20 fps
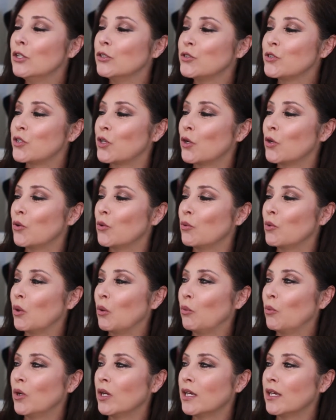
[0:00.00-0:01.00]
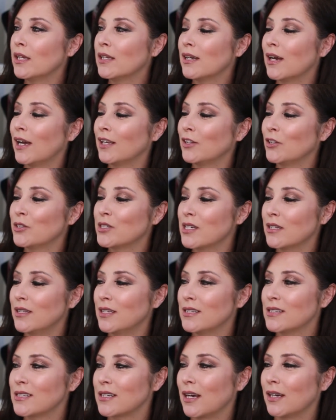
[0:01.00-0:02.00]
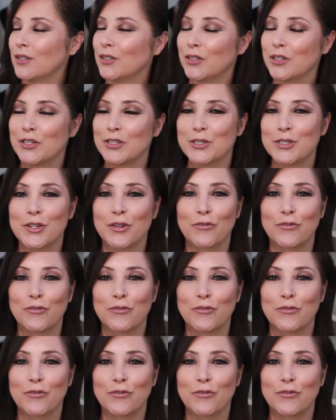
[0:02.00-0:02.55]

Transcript: So when I looked at these colors,